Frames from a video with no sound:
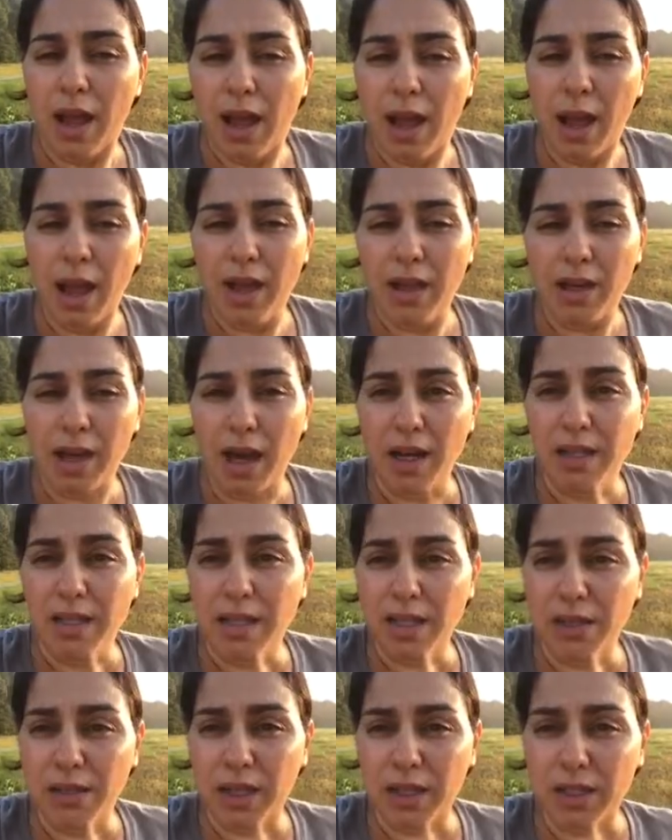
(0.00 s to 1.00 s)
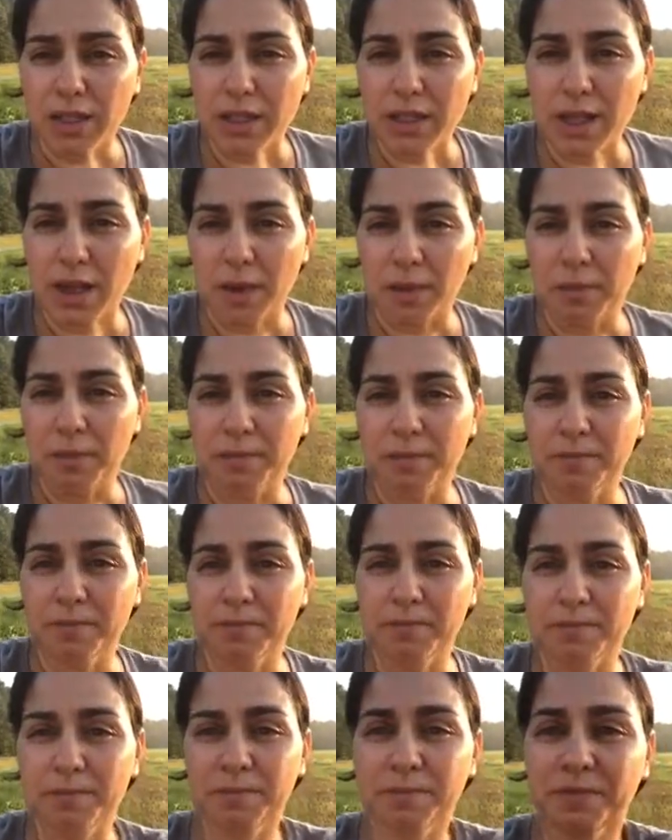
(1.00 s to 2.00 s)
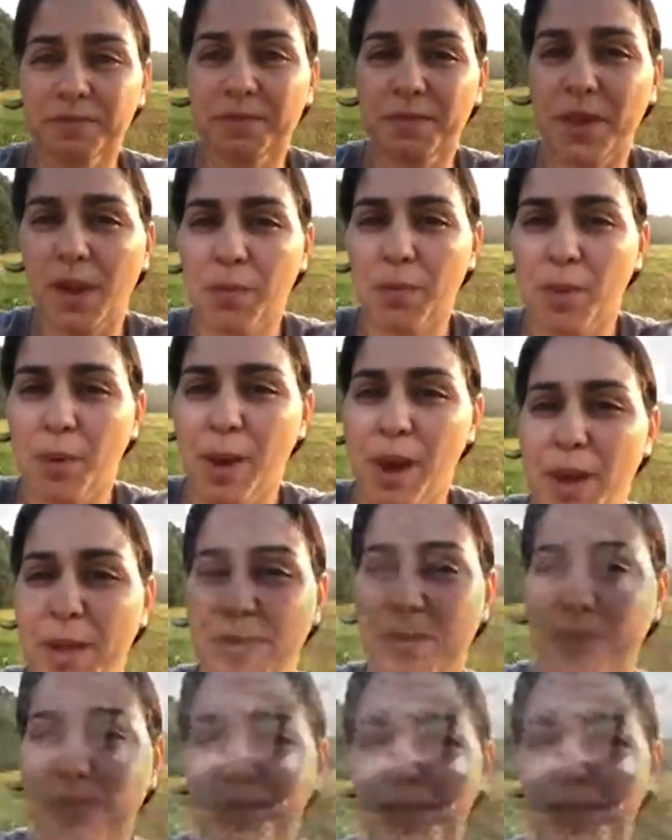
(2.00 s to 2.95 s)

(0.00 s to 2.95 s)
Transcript: and I'll see you next time. Bye bye.